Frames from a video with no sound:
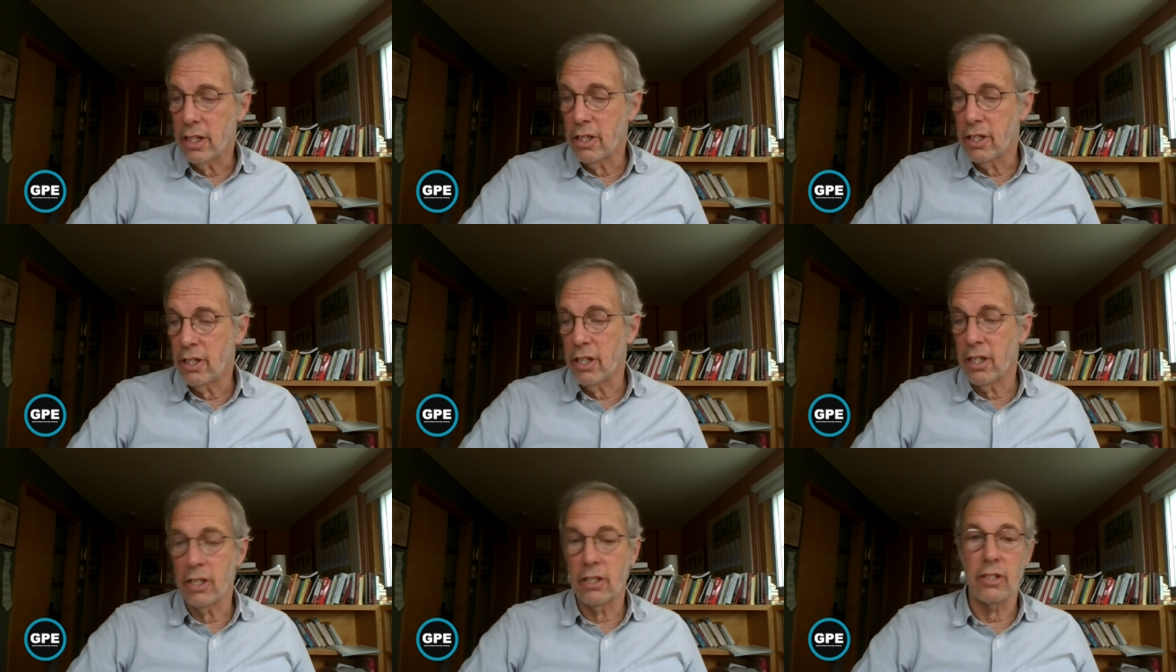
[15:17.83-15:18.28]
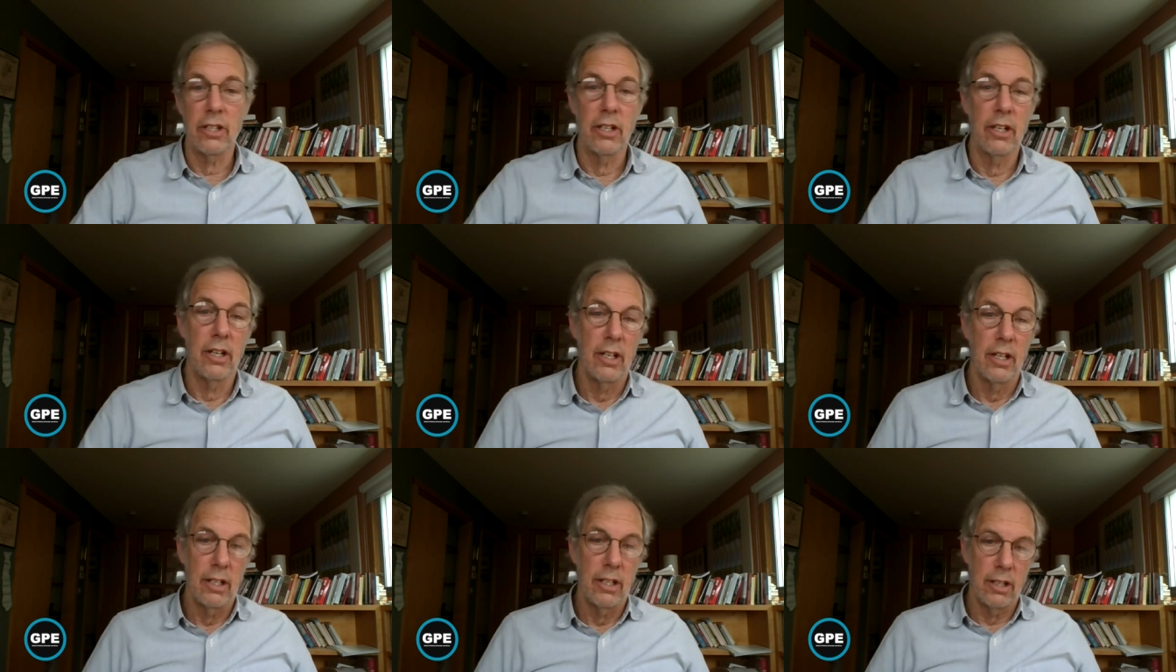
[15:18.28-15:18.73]
It's just
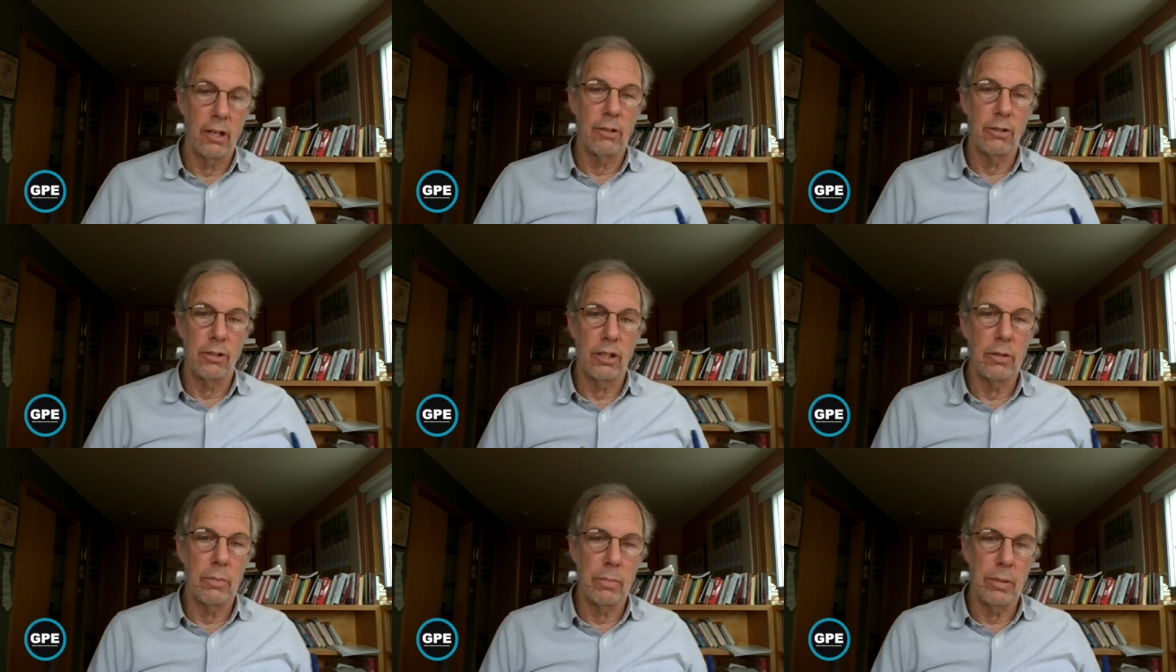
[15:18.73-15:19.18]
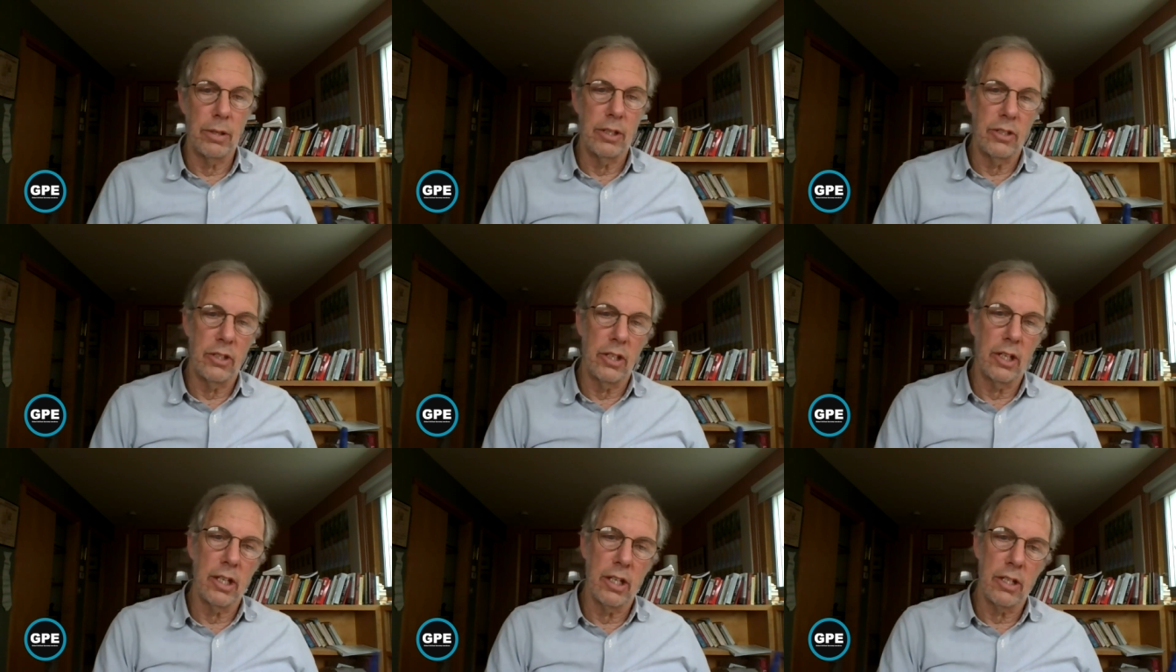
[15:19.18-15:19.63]
those should be
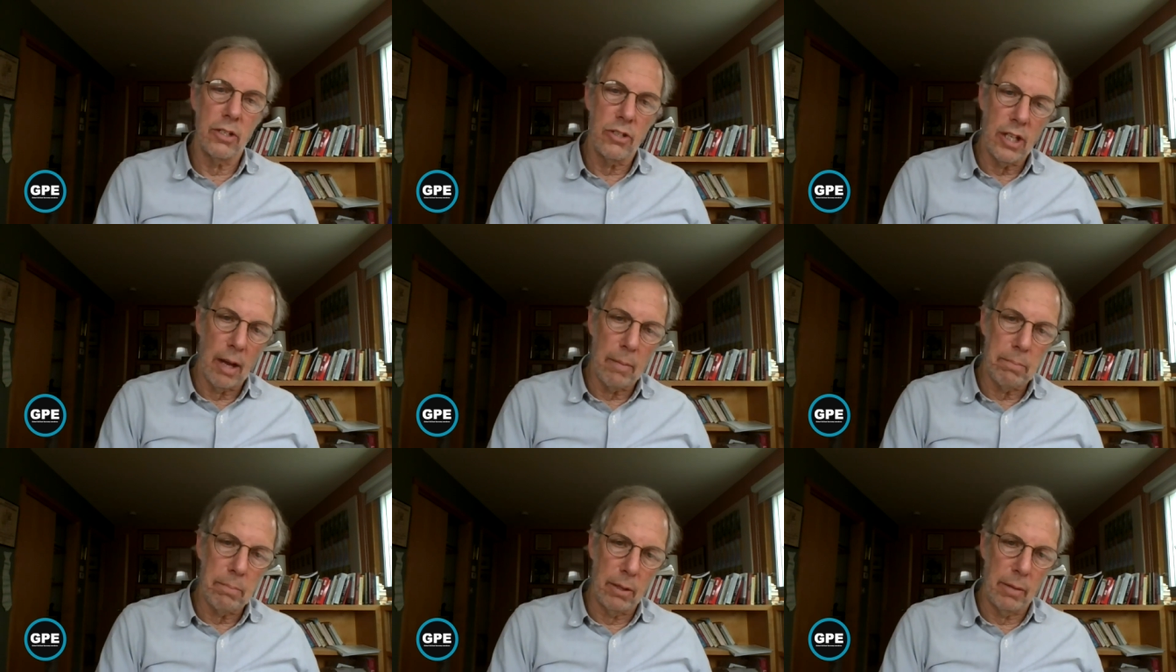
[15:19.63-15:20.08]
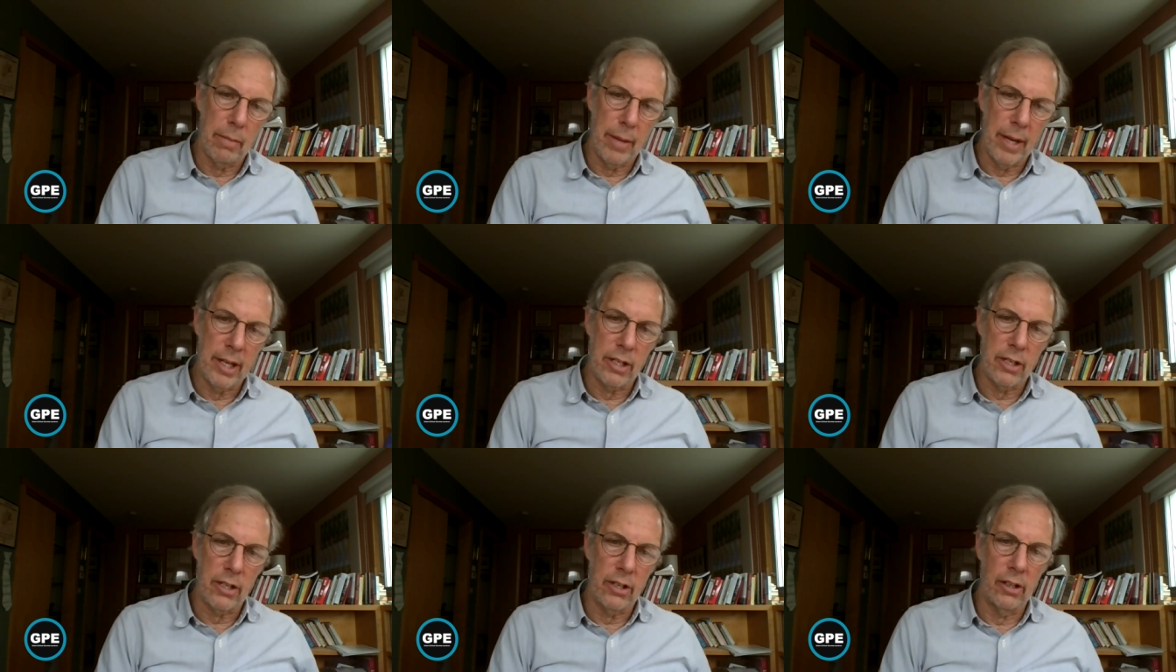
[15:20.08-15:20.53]
seen as
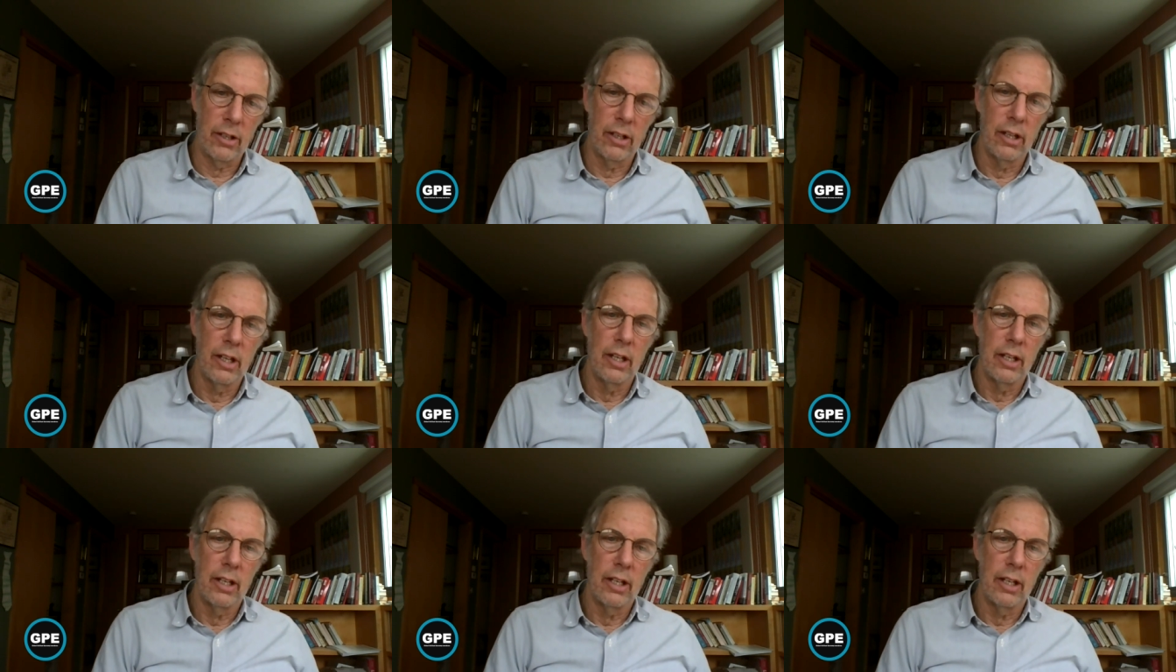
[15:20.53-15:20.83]
supplemental